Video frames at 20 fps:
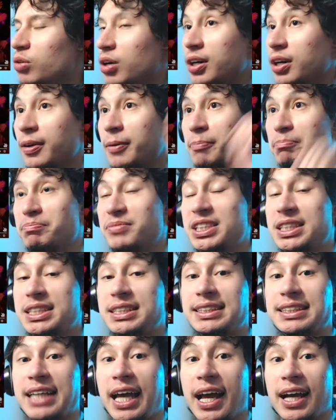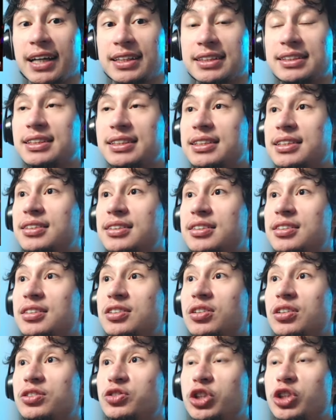a stacked
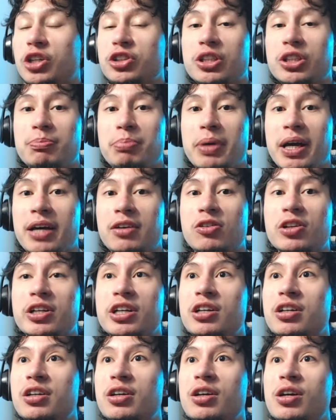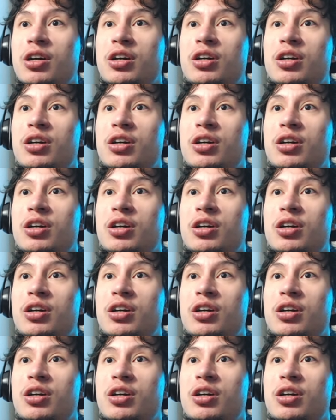judging panel here.